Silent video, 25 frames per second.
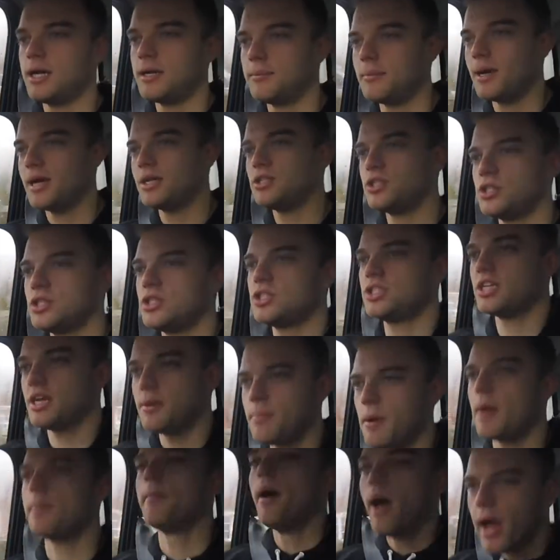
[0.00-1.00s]
as you can see
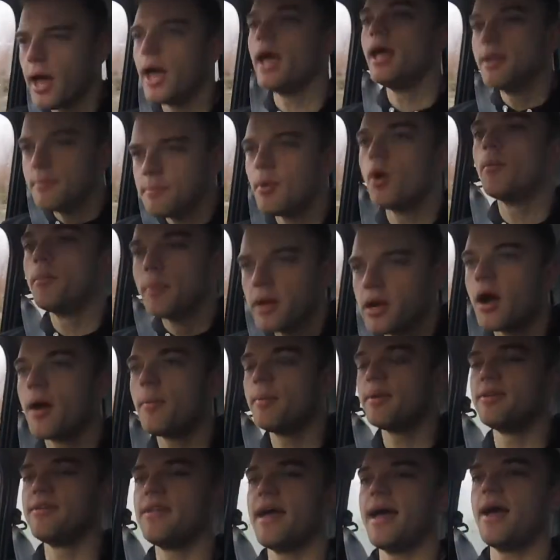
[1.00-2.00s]
by my head bobbing up
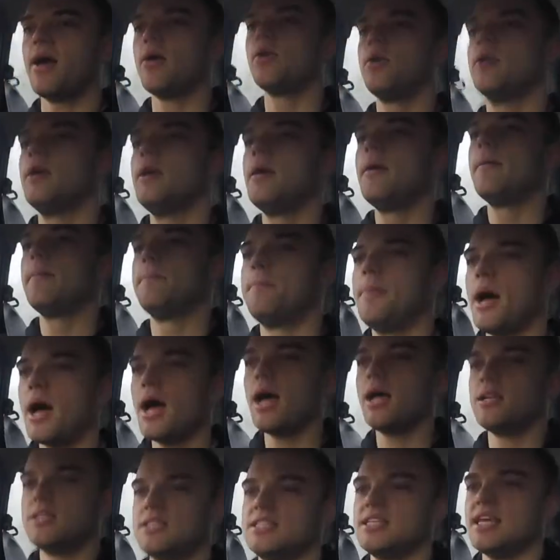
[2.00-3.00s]
and down,
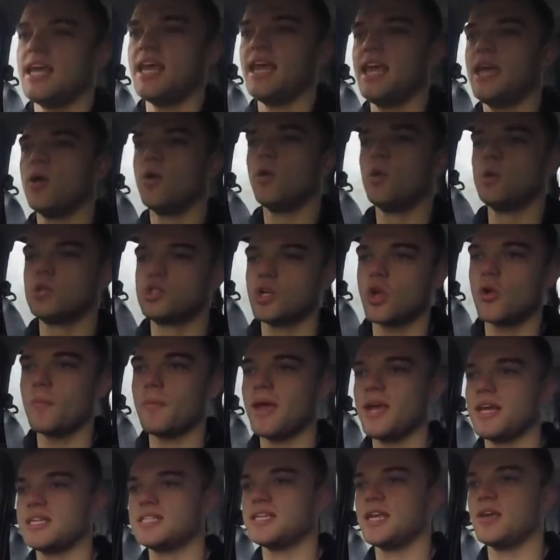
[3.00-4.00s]
but it also
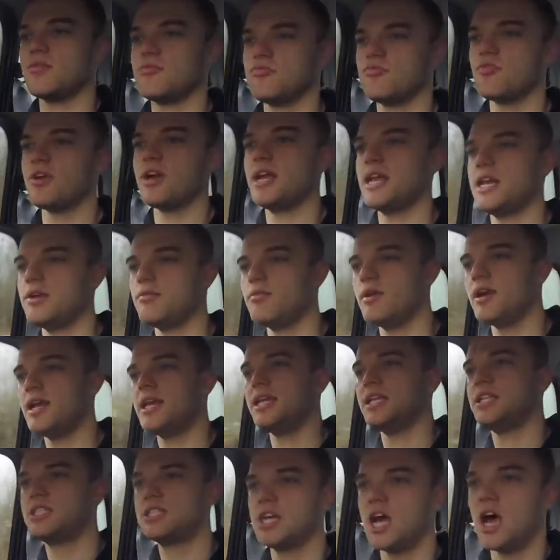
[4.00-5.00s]
makes it
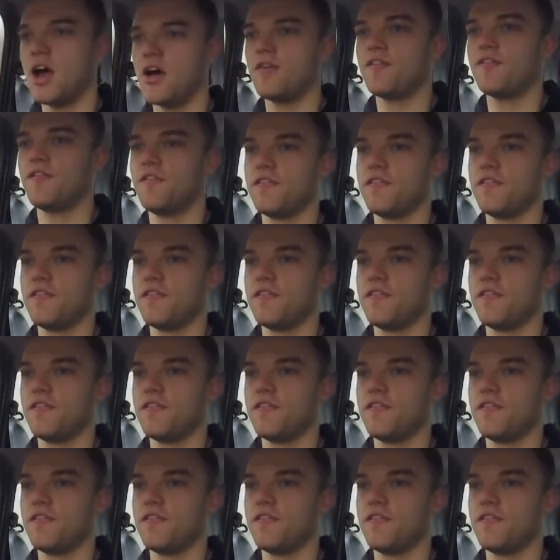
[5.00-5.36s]
really tough